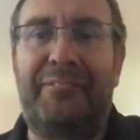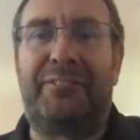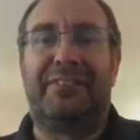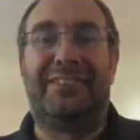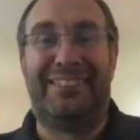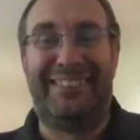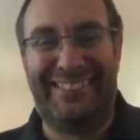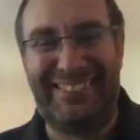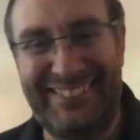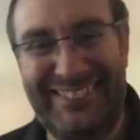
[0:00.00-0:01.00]
with professional
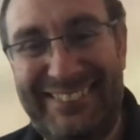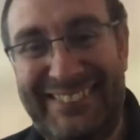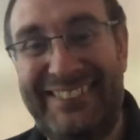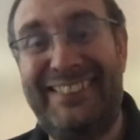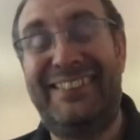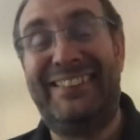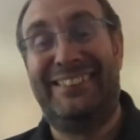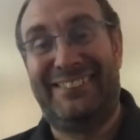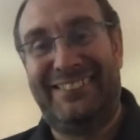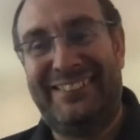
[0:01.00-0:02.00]
clearance as well. Like, last thing
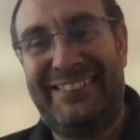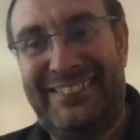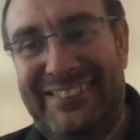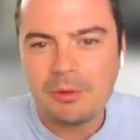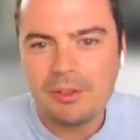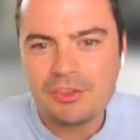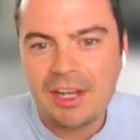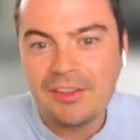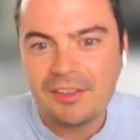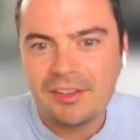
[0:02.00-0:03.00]
you be doing is
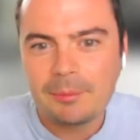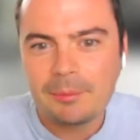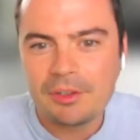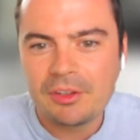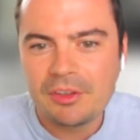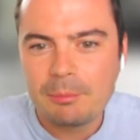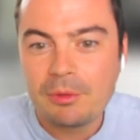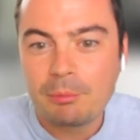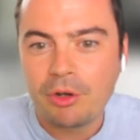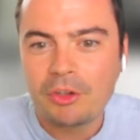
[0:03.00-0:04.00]
chasing
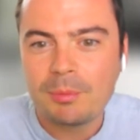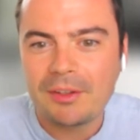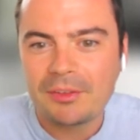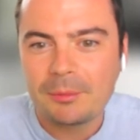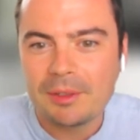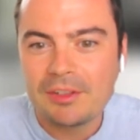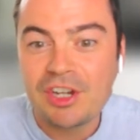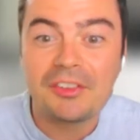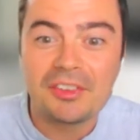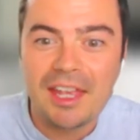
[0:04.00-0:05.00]
the prospect, to be
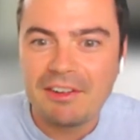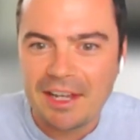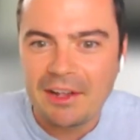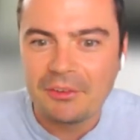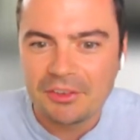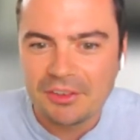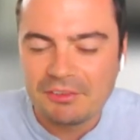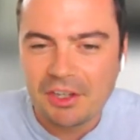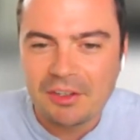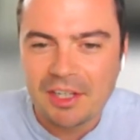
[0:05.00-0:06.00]
chasing their accountants if
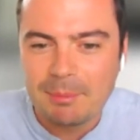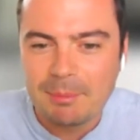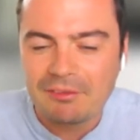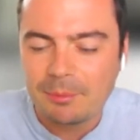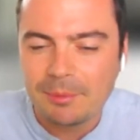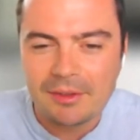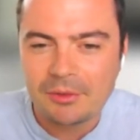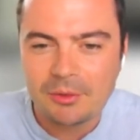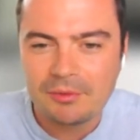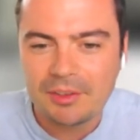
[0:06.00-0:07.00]
you don't hear back from them,
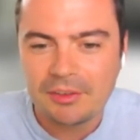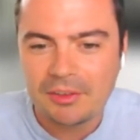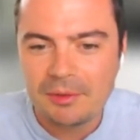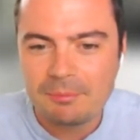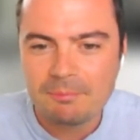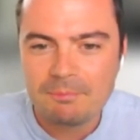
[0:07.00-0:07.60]
that sort of thing. So